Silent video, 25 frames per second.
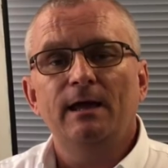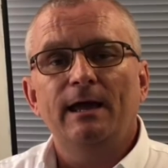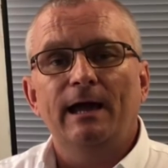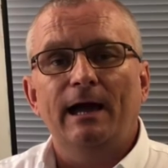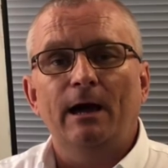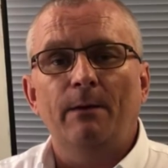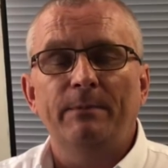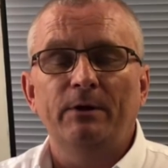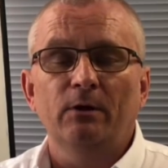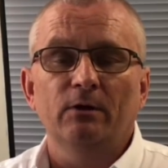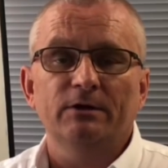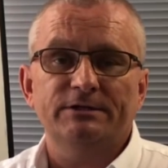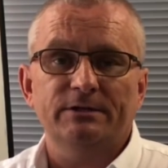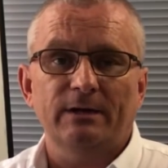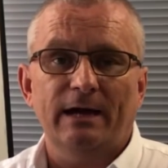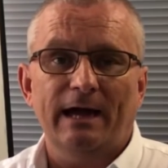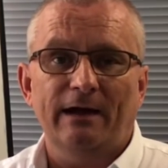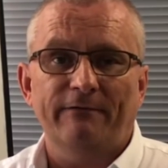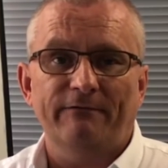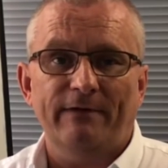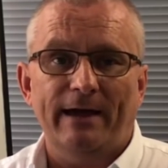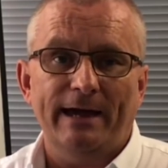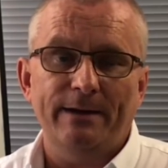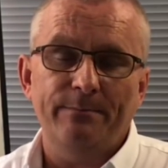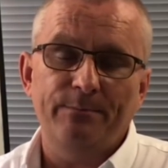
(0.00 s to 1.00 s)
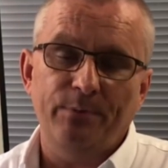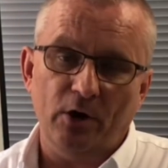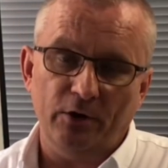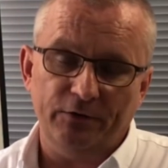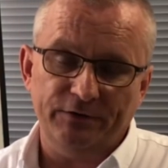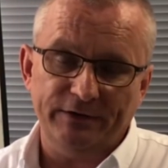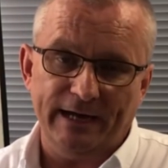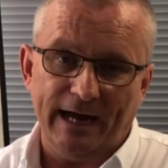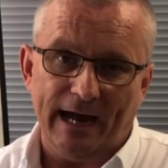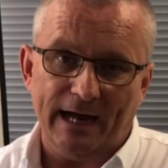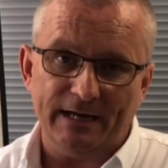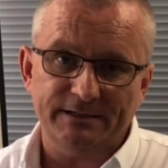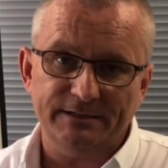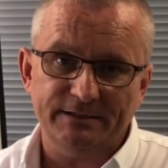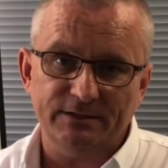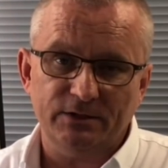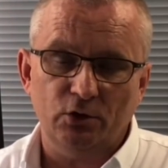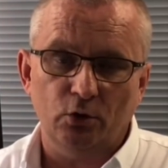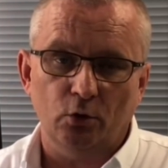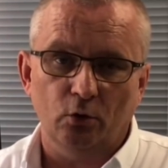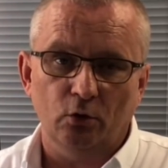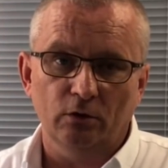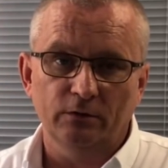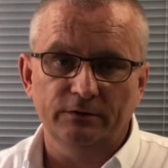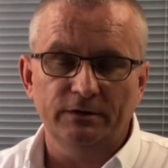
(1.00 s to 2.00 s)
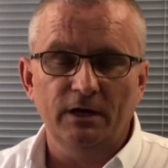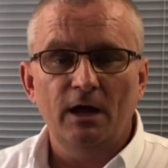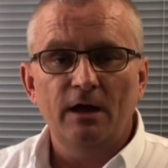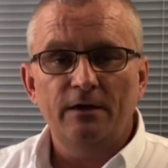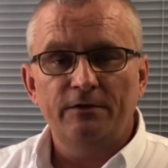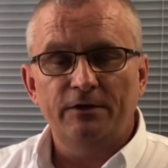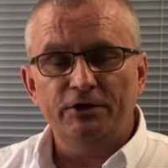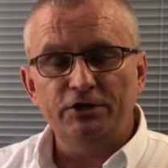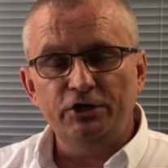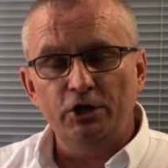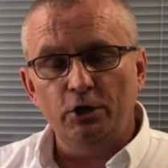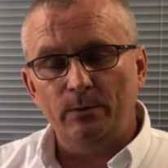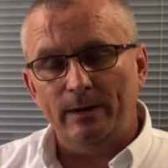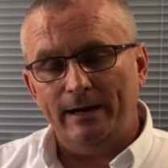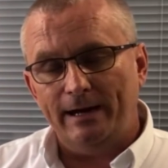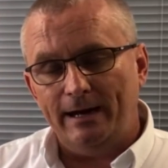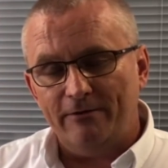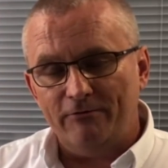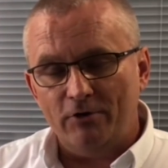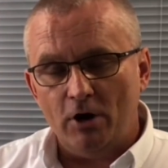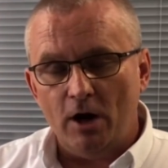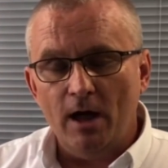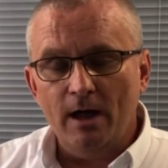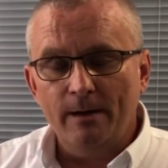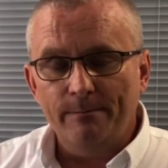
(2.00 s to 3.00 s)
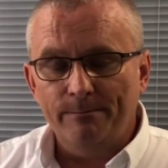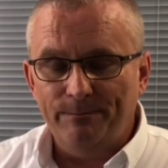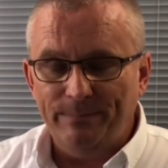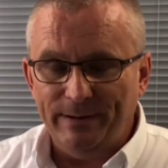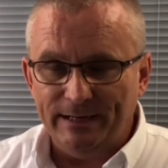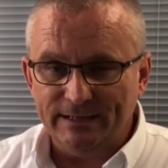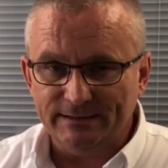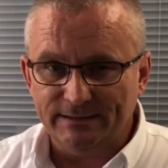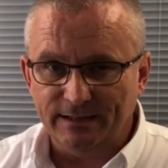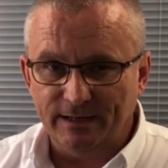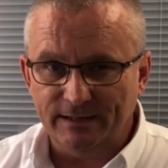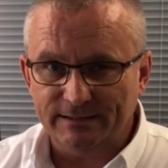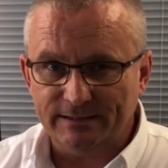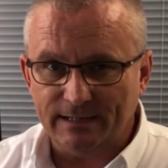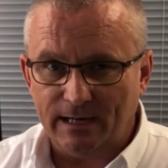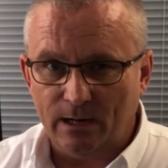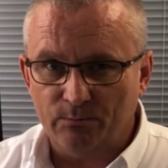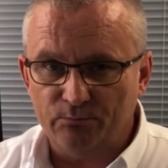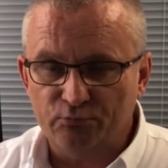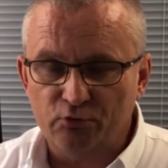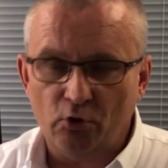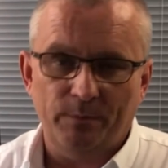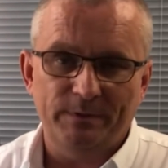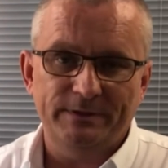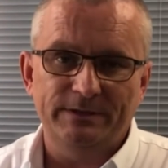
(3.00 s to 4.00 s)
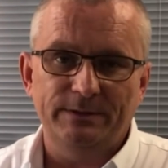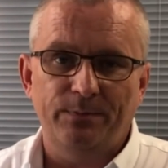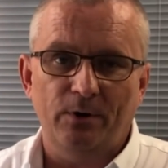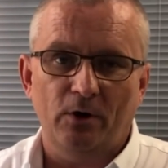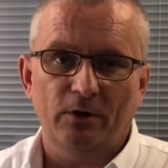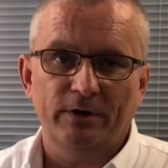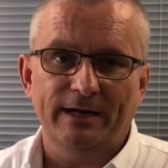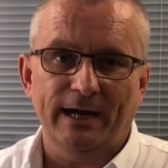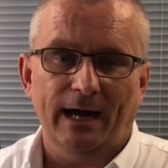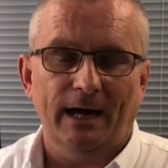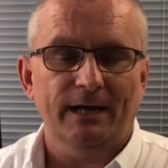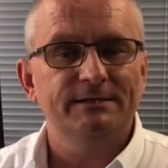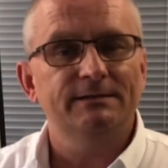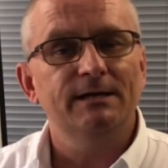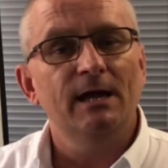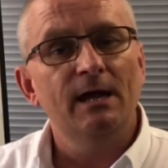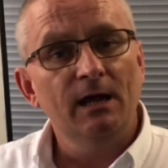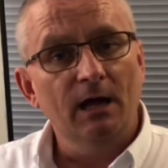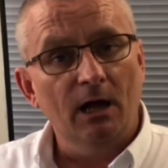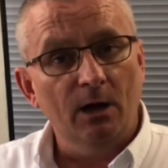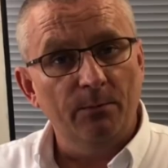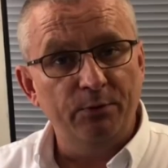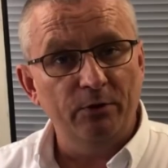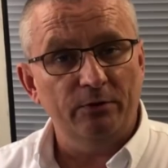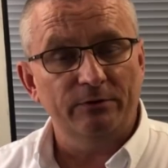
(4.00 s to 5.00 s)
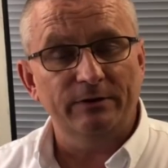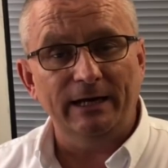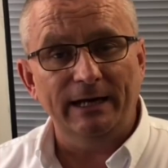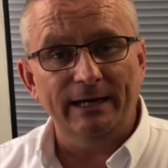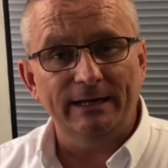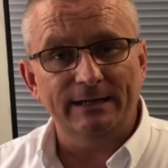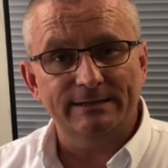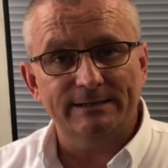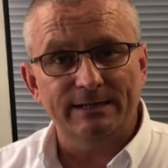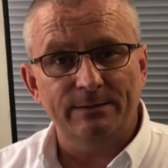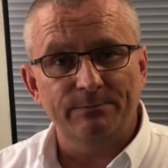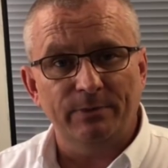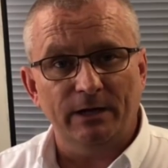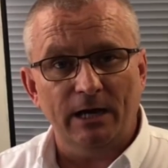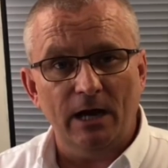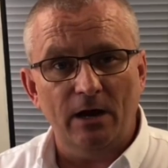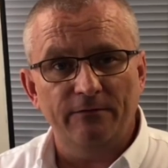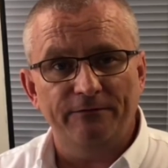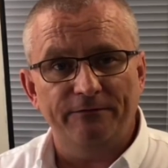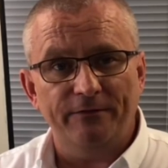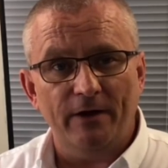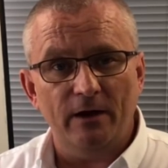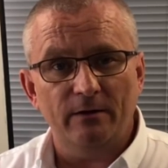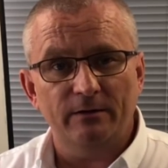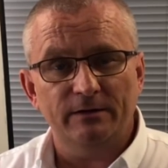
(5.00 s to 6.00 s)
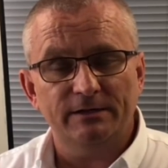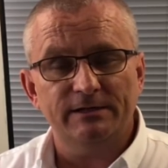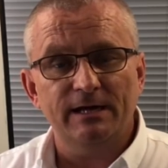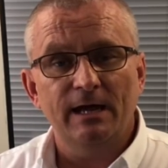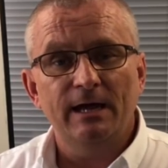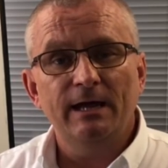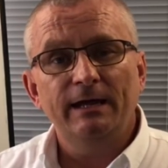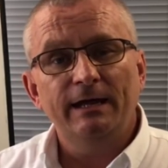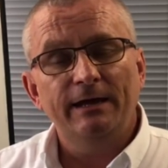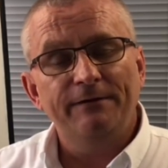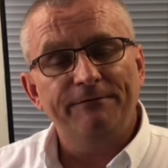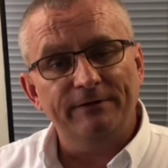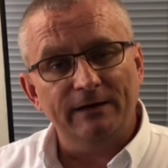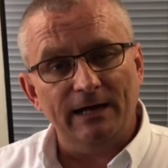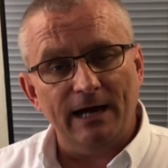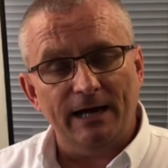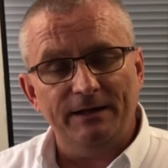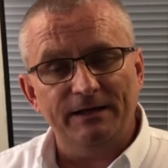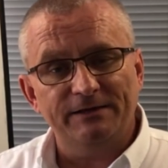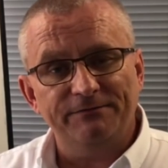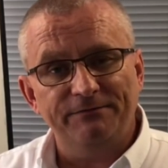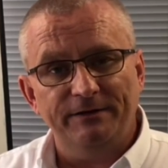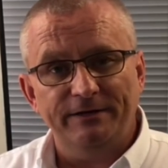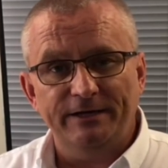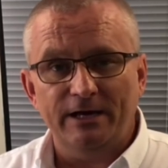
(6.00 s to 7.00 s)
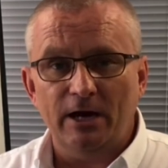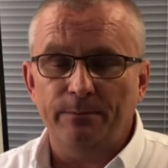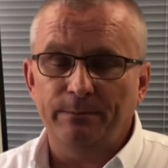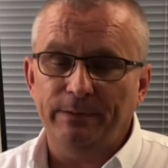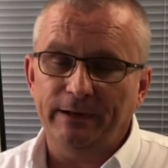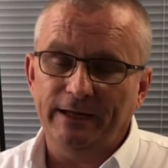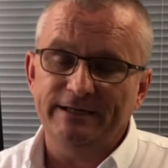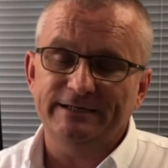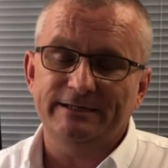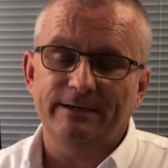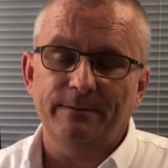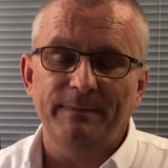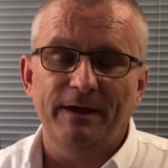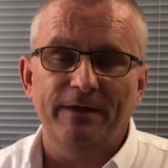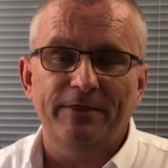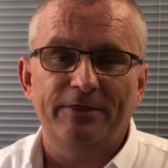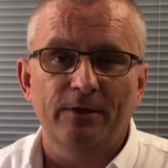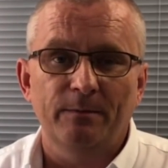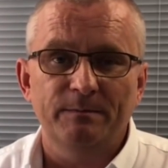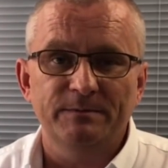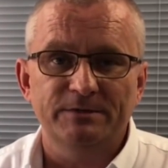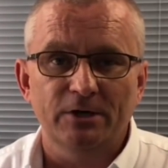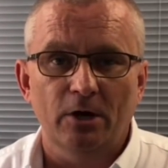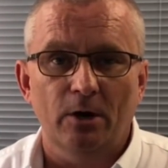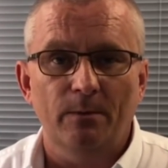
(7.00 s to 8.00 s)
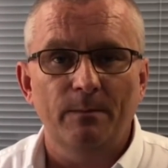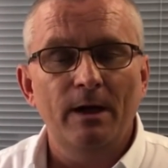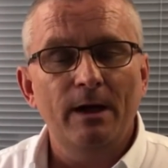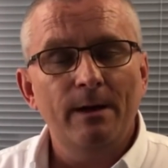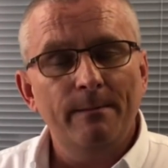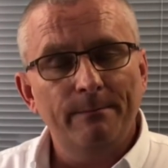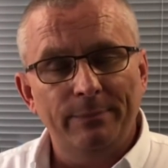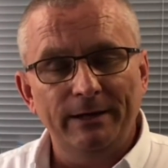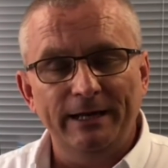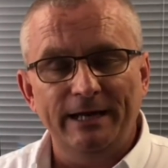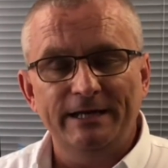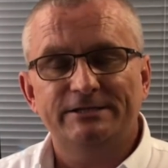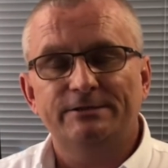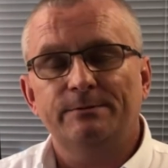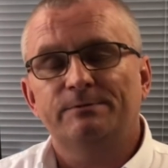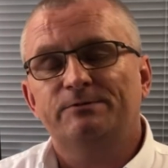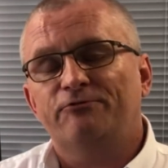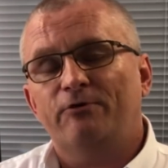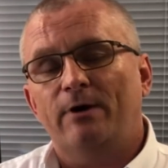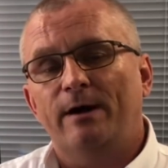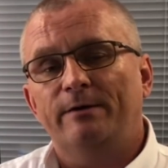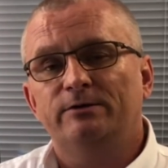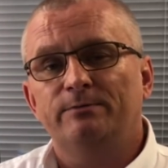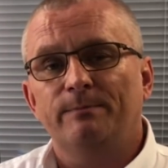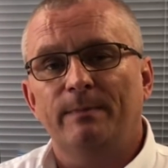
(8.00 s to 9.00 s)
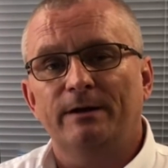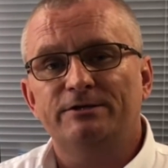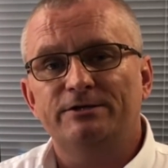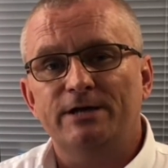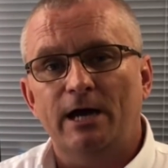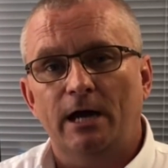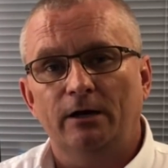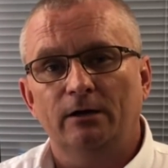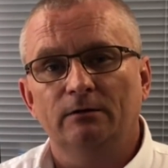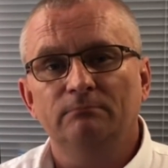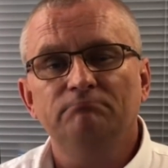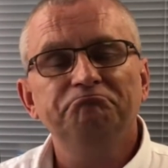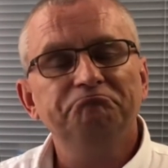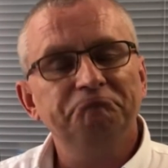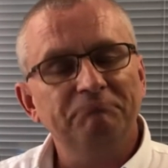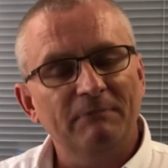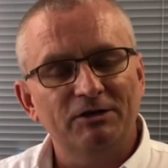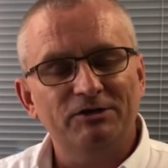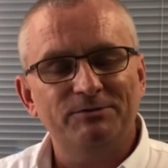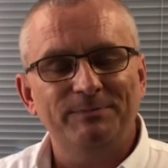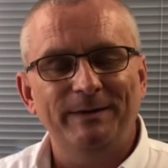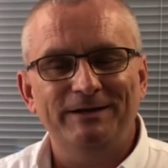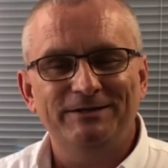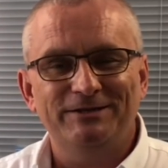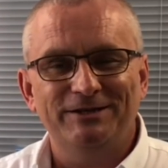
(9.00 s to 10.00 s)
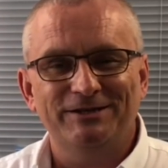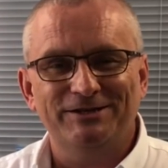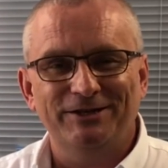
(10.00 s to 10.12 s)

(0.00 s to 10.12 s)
And we also have a podcast called The New Era Business and Property Podcast. I'll put the links in below, folks. If you like this video, please give me a thumbs up. Please subscribe to my channel. I'll speak to